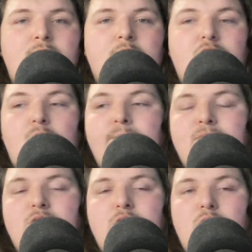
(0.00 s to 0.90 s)
And
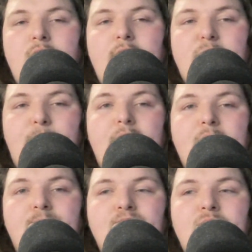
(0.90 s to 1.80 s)
so to
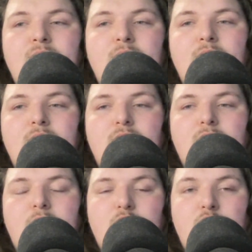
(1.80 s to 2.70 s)
expend
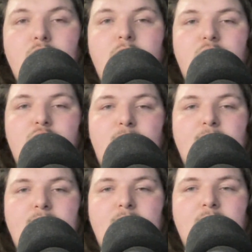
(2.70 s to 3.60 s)
a two-year
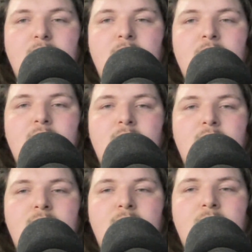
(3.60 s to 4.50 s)
two-way deal,
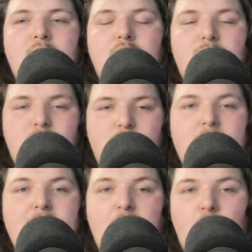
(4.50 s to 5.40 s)
you're
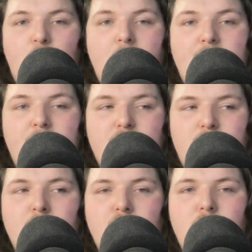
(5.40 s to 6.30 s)
taking one of your
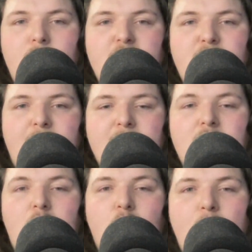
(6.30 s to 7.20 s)
two two-way
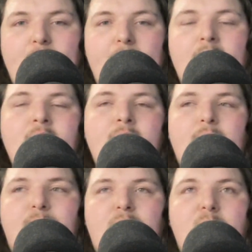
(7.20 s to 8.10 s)
spots away
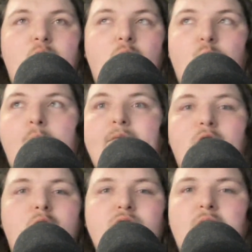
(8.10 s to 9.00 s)
from
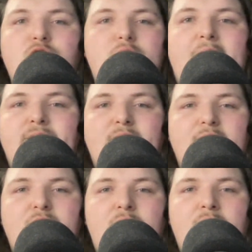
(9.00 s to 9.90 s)
whoever goes undrafted
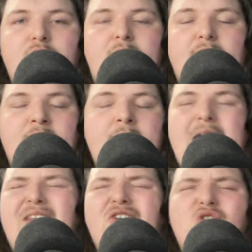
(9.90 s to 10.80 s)
this year in the draft.
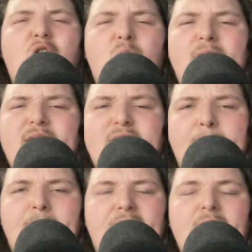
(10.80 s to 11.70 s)
And there's always
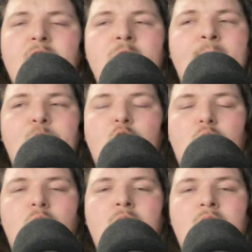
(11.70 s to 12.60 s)
somebody
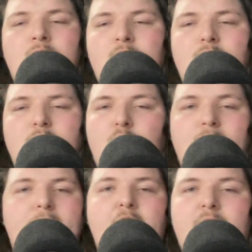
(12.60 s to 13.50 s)
who
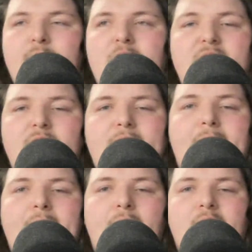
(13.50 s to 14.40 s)
you and I are very, very
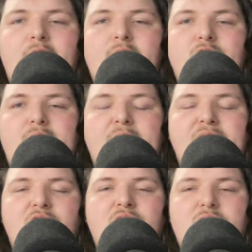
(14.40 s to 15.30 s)
high on entering the
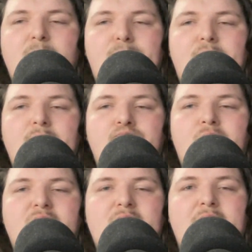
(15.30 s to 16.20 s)
draft that just simply
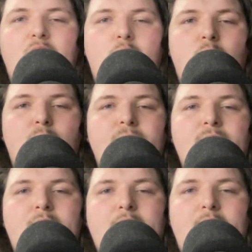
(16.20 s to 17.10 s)
doesn't have a home
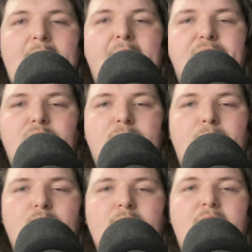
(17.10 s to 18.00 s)
after
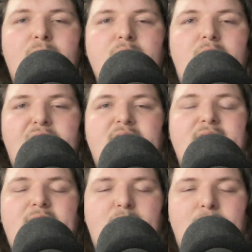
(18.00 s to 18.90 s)
Mark Tatum reads off the
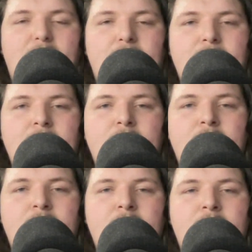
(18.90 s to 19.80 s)
60th pick.
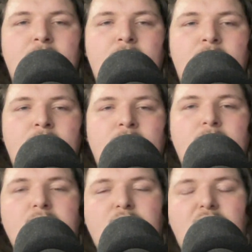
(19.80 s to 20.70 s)

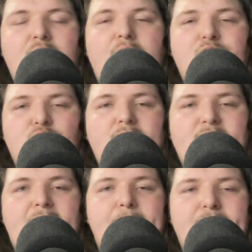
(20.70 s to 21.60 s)
And the Thunder have tried
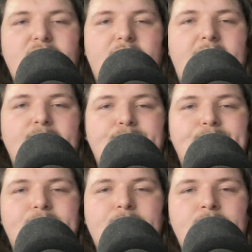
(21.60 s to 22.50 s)
to capitalize on that.
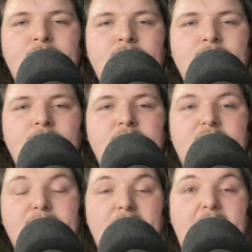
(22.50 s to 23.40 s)

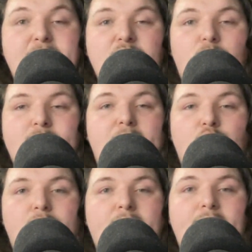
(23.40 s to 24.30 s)
Sometimes it's worked
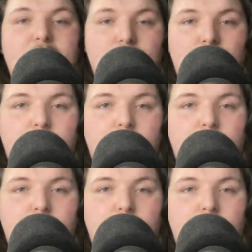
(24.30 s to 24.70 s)
out greatly, Lu